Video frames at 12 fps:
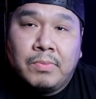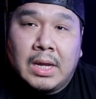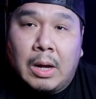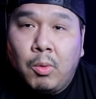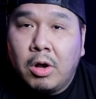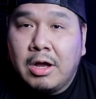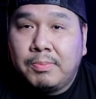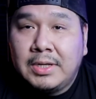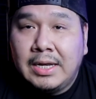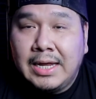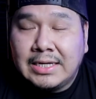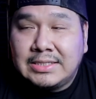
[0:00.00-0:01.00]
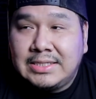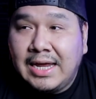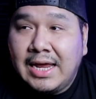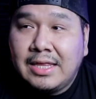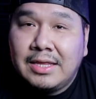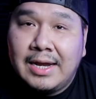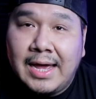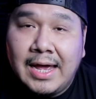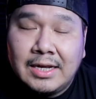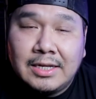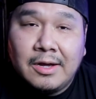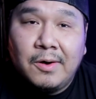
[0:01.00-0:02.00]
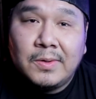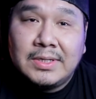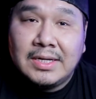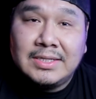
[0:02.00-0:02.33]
I woke up the next day, then I had to go to